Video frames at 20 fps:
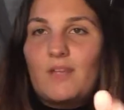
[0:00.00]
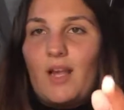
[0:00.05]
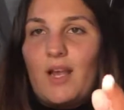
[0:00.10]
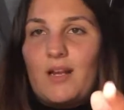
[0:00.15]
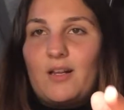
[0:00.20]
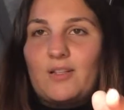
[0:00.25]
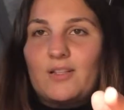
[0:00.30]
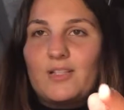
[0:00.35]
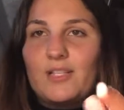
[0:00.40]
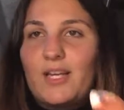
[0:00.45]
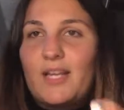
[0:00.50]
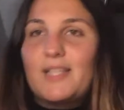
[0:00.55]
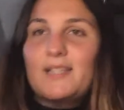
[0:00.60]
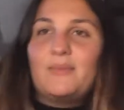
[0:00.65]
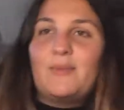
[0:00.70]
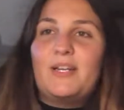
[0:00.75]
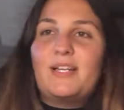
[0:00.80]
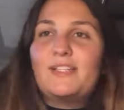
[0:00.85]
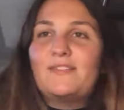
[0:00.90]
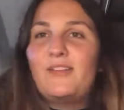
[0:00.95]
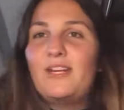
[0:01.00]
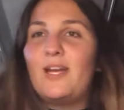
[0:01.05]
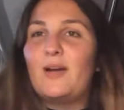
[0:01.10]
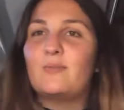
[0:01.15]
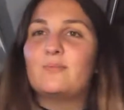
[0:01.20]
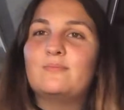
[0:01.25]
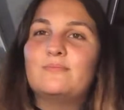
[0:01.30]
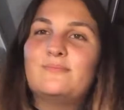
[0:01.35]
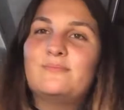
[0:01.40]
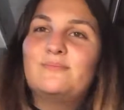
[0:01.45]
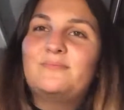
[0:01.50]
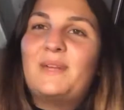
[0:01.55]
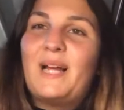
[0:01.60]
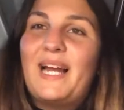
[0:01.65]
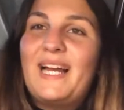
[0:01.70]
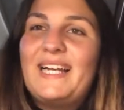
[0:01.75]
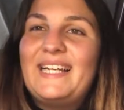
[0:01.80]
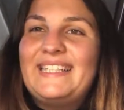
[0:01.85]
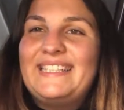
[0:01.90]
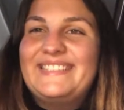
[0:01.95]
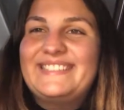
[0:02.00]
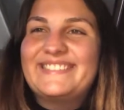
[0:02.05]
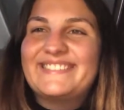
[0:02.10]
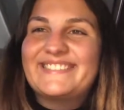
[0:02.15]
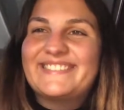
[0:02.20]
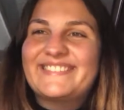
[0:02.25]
And I'll see you guys in my next video. Bye!